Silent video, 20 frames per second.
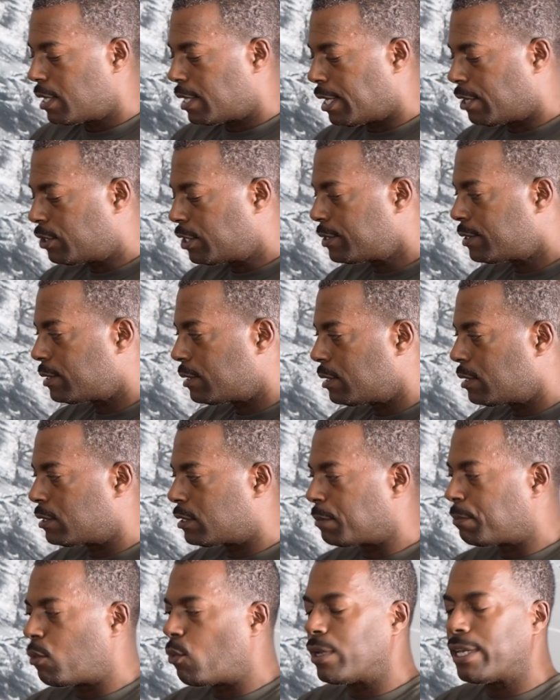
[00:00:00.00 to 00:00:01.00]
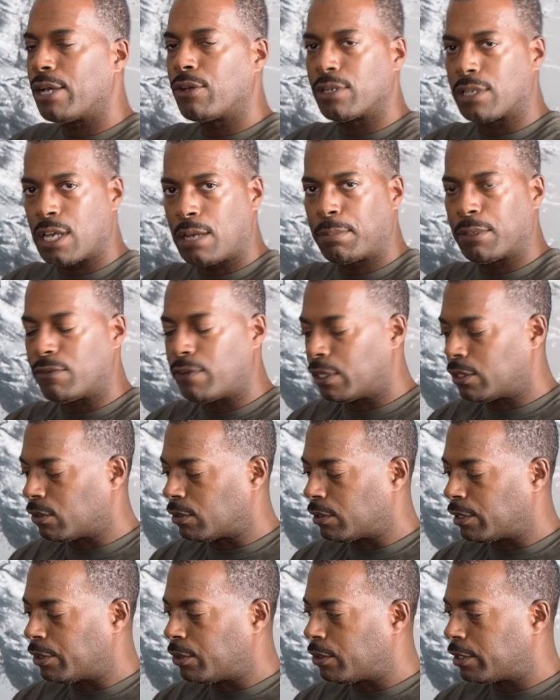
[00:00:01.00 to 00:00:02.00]
Now, just to point out a couple of other
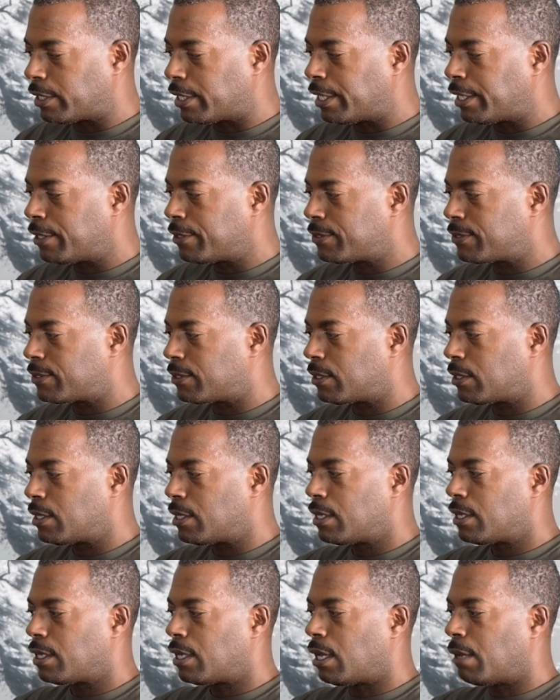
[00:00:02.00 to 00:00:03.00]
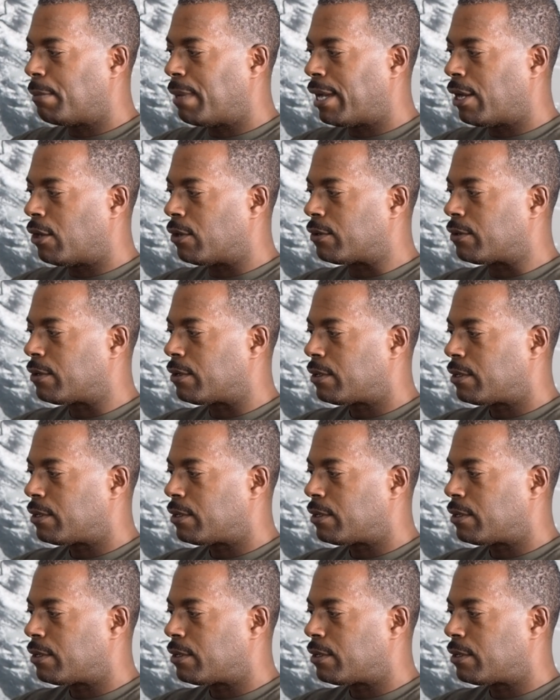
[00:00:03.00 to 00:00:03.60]
little things about